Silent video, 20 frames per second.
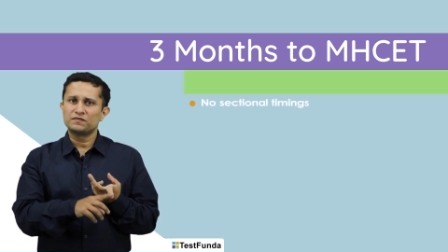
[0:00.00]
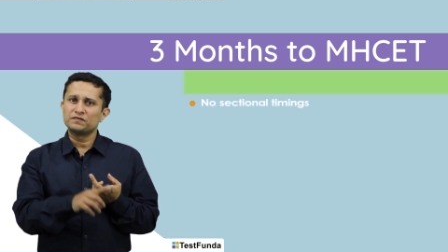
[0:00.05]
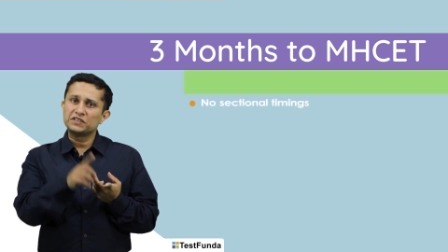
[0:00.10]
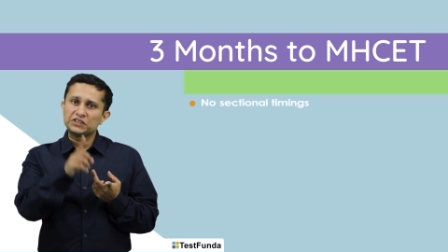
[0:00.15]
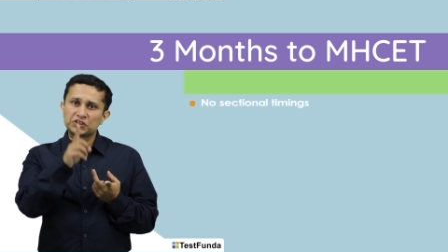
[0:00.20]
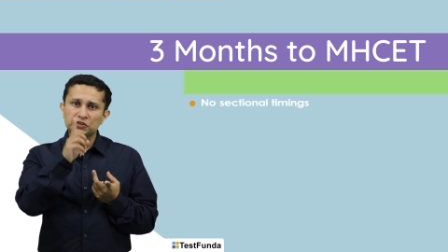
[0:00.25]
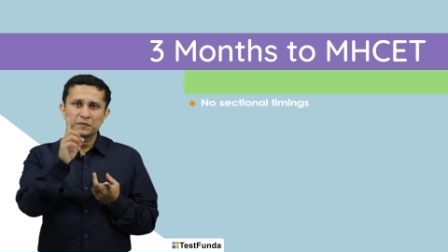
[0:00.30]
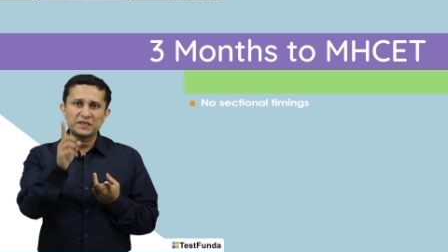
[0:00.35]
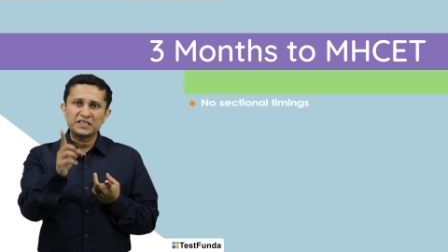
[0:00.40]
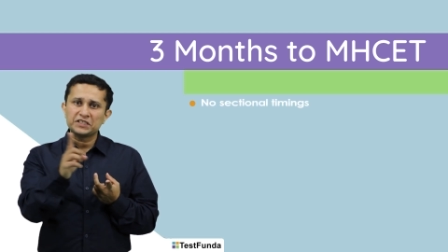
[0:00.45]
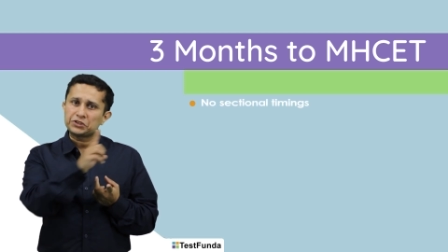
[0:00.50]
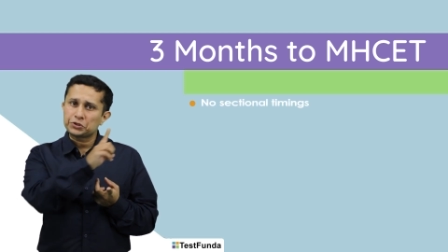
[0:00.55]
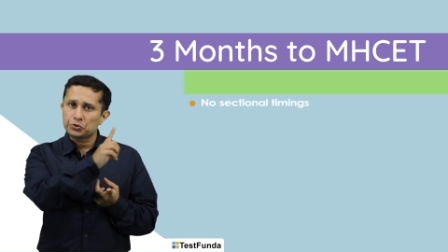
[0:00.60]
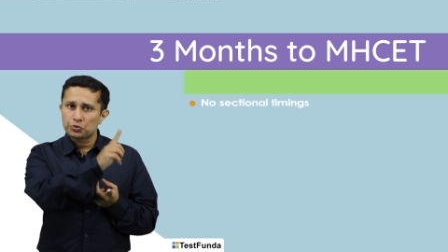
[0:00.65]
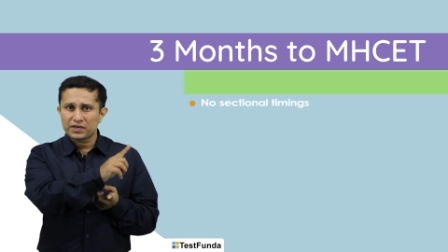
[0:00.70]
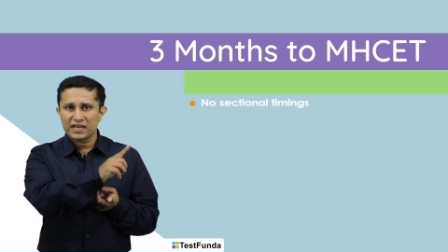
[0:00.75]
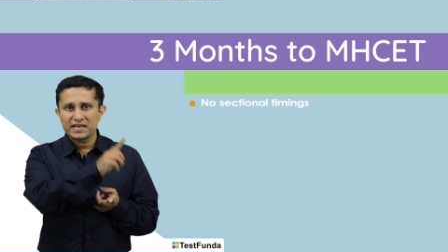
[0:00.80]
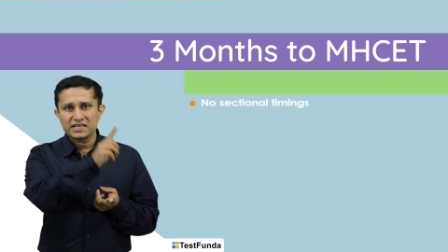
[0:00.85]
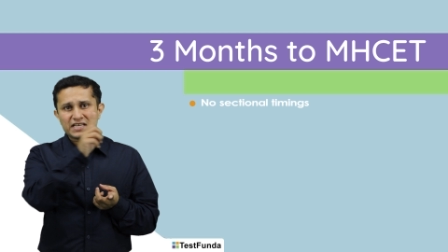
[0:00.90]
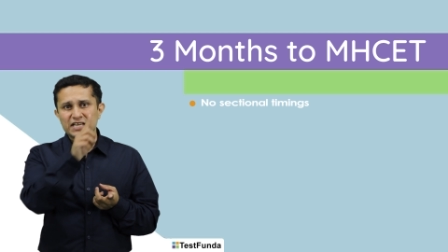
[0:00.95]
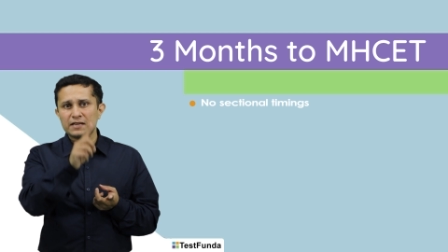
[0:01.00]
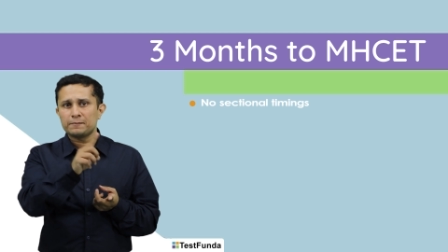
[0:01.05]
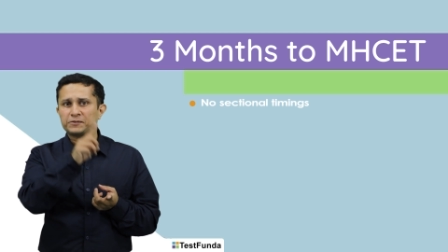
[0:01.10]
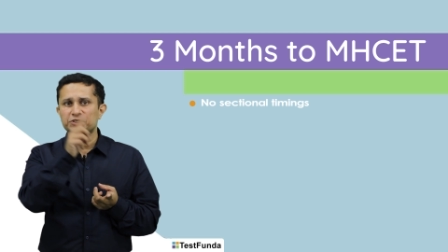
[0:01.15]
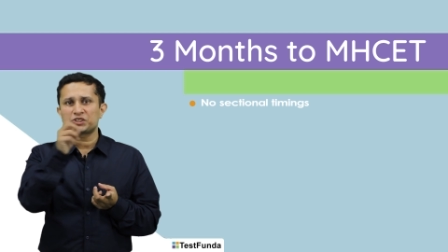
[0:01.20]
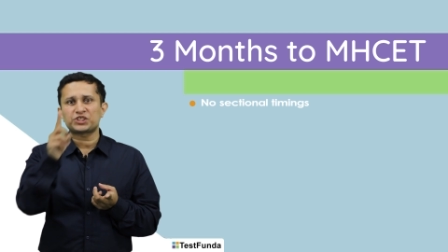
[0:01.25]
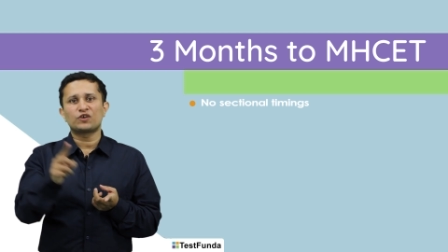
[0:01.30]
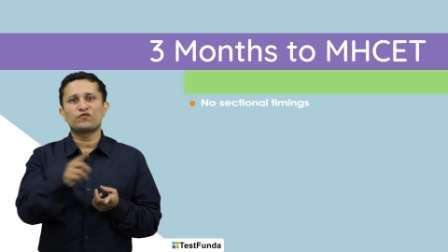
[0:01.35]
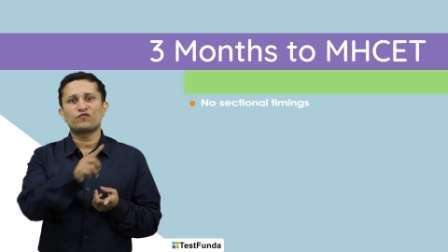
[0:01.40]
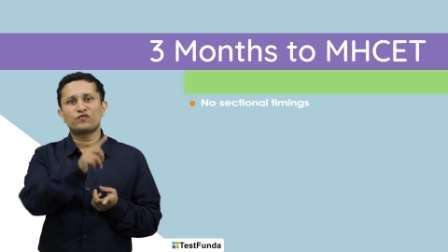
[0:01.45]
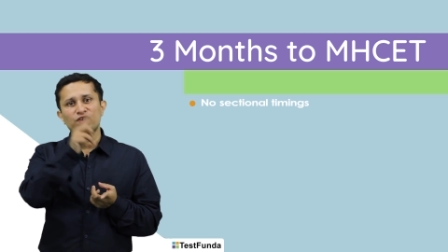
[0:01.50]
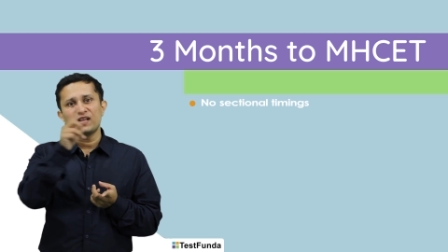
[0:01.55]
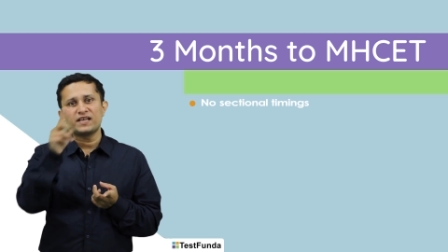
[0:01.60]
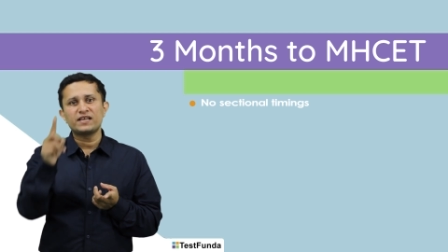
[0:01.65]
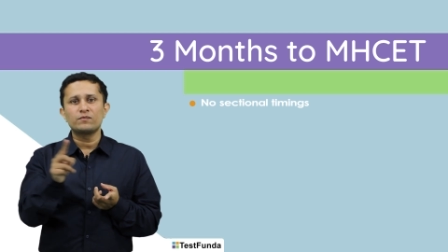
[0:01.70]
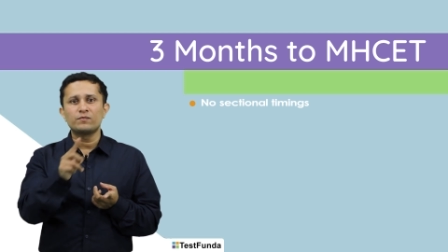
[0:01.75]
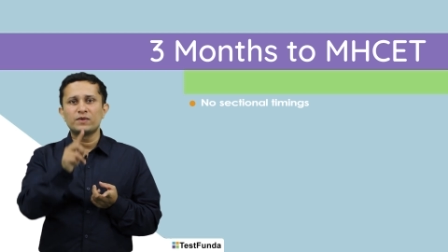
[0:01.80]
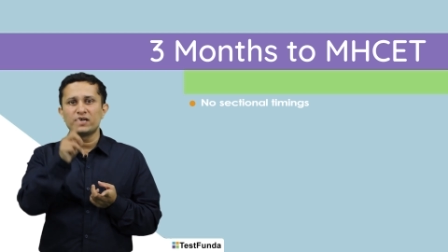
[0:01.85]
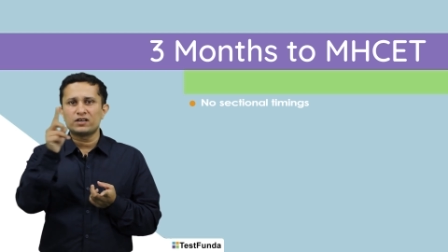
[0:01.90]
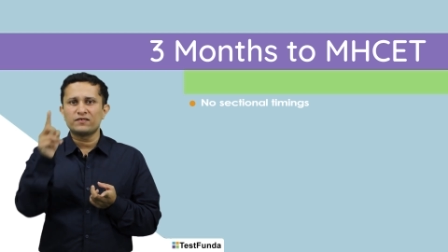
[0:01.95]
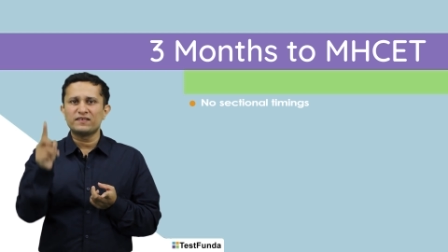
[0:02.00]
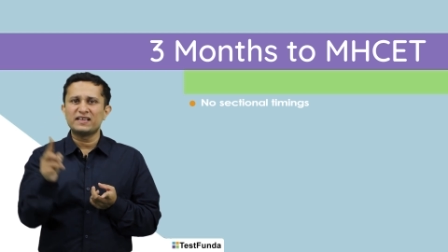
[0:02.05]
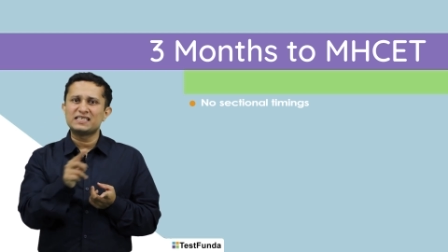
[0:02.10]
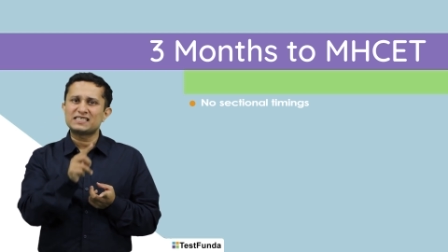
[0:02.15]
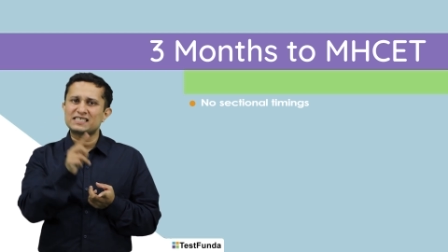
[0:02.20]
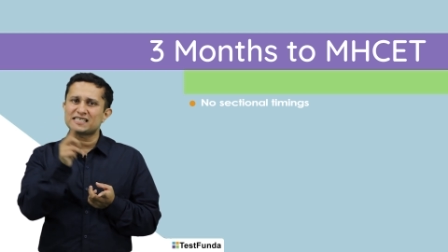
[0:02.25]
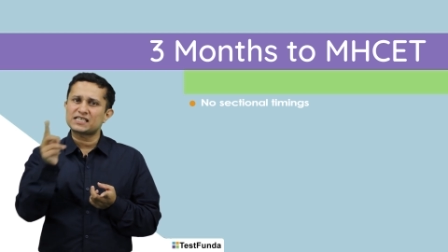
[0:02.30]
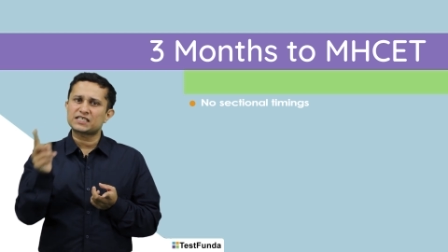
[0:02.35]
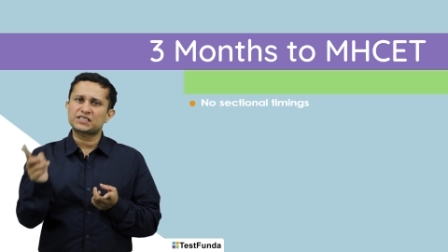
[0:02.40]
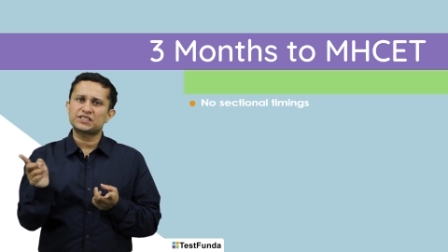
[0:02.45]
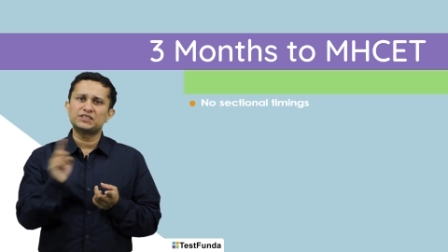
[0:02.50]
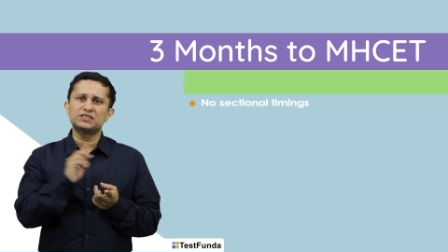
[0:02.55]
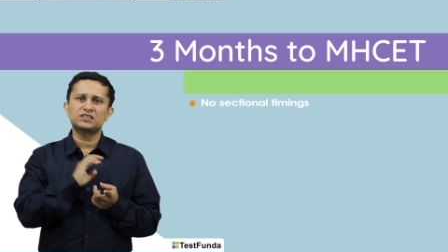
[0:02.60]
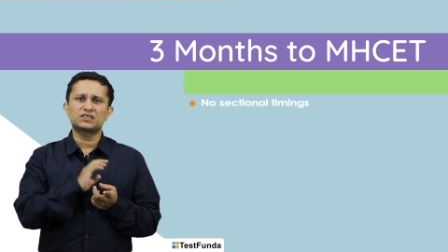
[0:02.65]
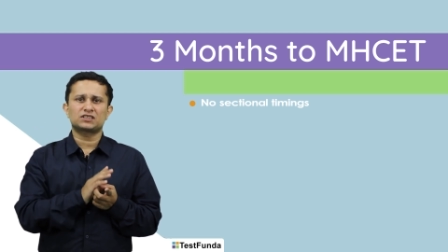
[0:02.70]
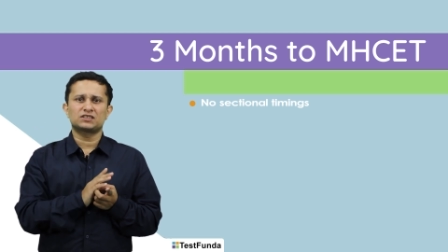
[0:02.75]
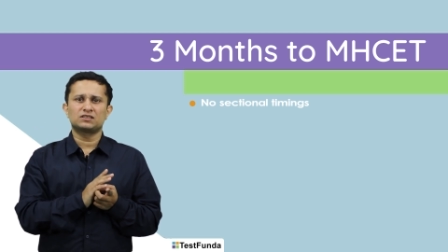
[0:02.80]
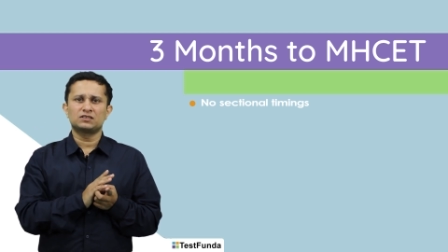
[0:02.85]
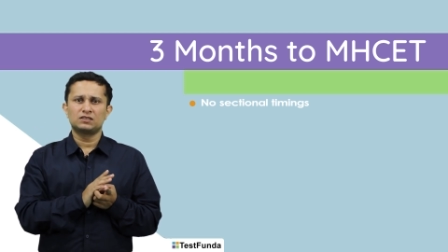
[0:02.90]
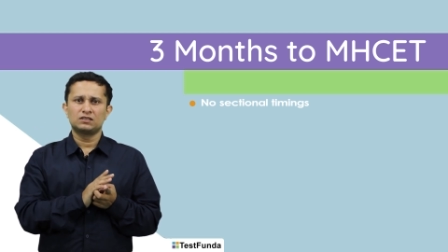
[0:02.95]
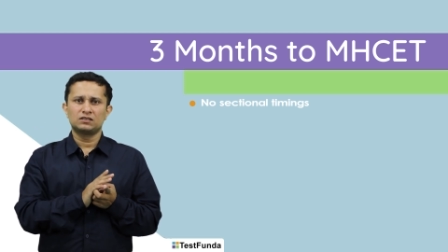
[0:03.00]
which means you can keep shuffling between sections.